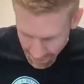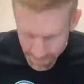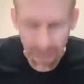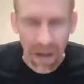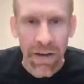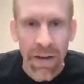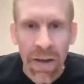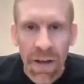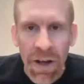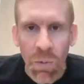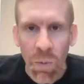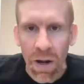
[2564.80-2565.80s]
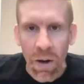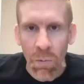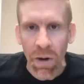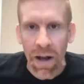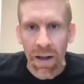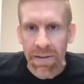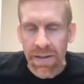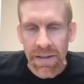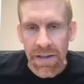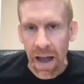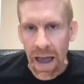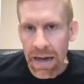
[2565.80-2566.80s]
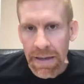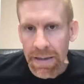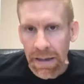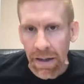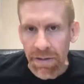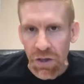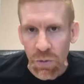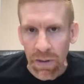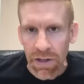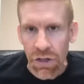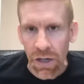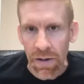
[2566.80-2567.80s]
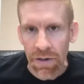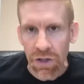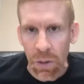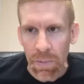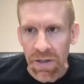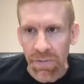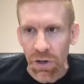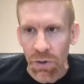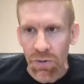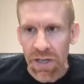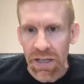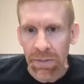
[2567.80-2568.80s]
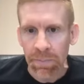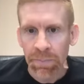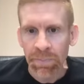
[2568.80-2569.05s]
but what else, anything else you want to share in terms of your routine?